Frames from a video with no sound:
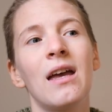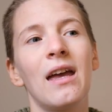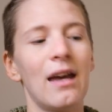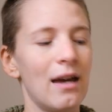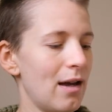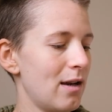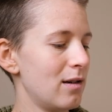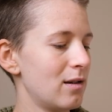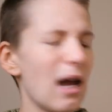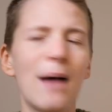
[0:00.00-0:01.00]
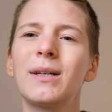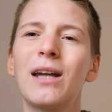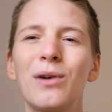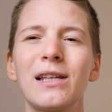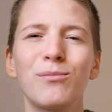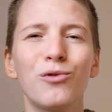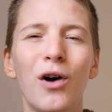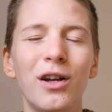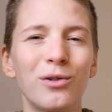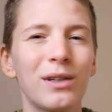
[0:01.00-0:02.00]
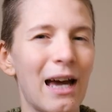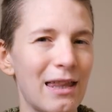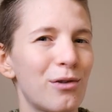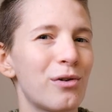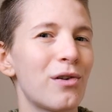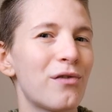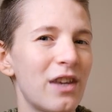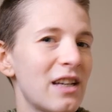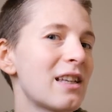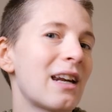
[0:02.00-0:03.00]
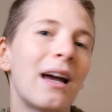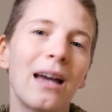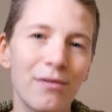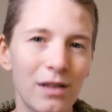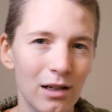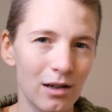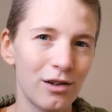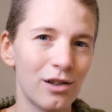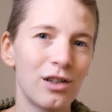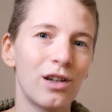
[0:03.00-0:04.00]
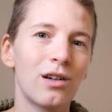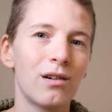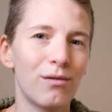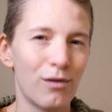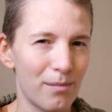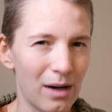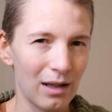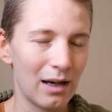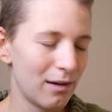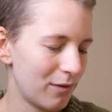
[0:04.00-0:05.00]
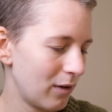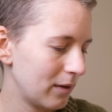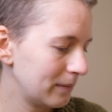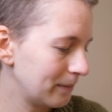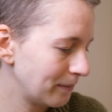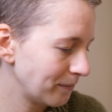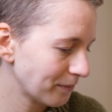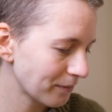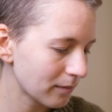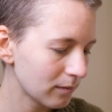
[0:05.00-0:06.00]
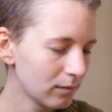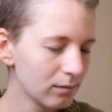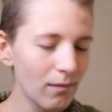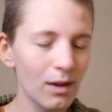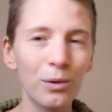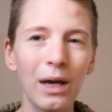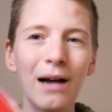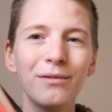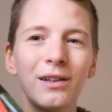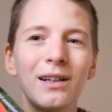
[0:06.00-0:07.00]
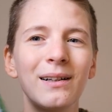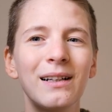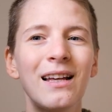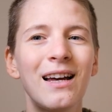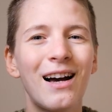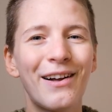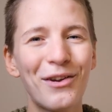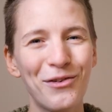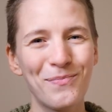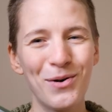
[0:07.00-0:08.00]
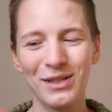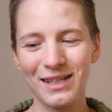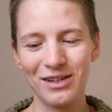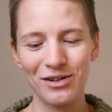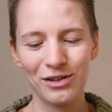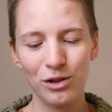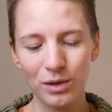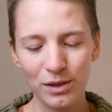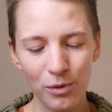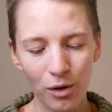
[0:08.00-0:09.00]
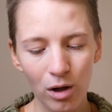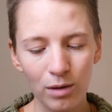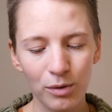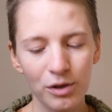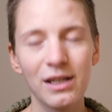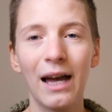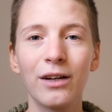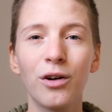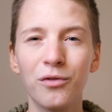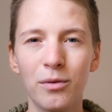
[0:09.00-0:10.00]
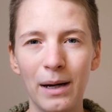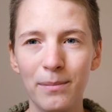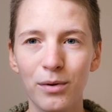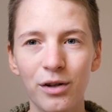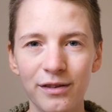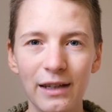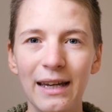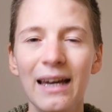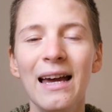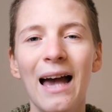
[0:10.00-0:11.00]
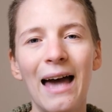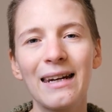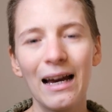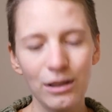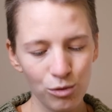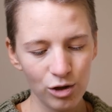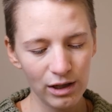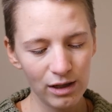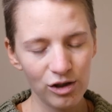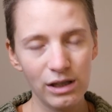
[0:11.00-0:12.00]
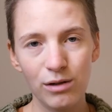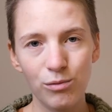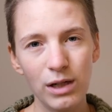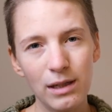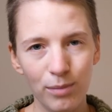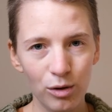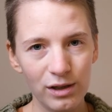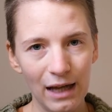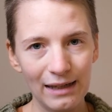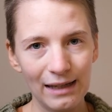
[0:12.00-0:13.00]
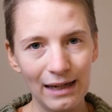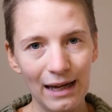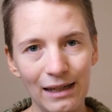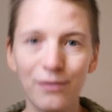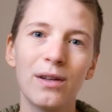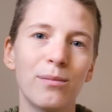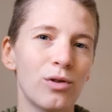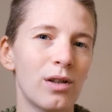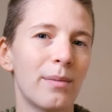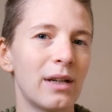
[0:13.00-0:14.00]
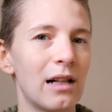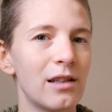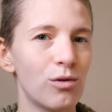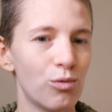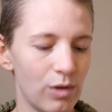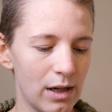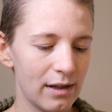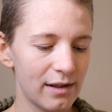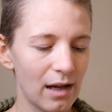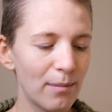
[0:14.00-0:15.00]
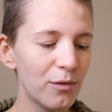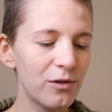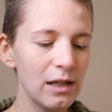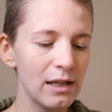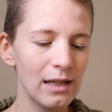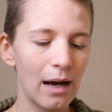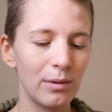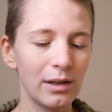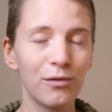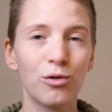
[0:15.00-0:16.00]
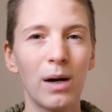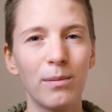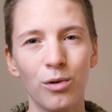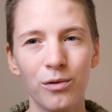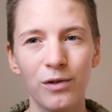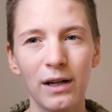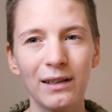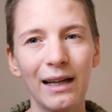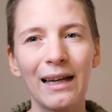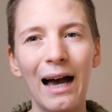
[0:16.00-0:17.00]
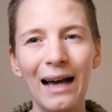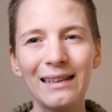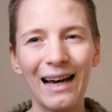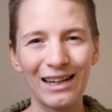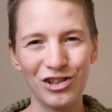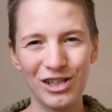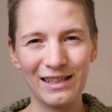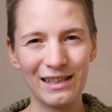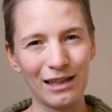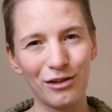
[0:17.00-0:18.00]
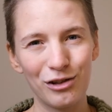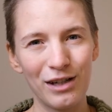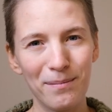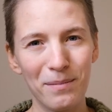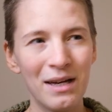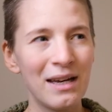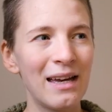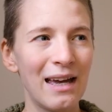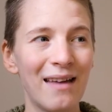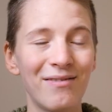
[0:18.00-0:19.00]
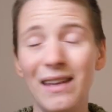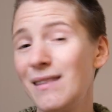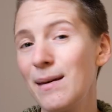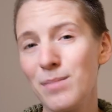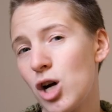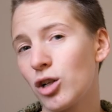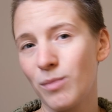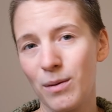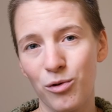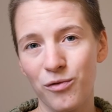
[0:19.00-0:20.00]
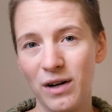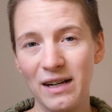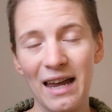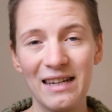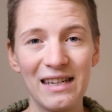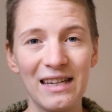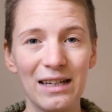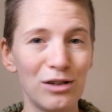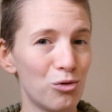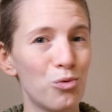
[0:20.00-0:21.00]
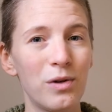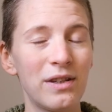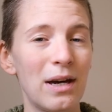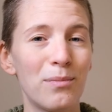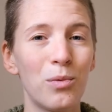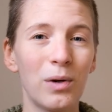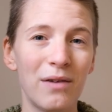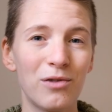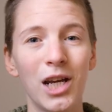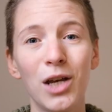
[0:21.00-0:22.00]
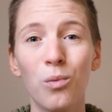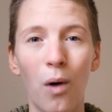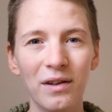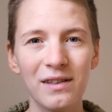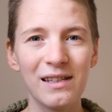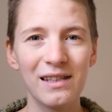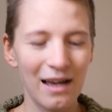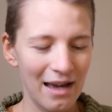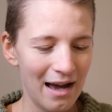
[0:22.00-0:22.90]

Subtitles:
And yeah, but now let's move on to the category of things that I have decluttered from my life. We have a lot of books here. So these were all books I got for my birthday. And I usually just read the books and then I give them to somebody else to read. Some of these I will give to my boyfriend. Like, I'll actually declutter them and then they belong to my boyfriend and he can do with them whatever he wants.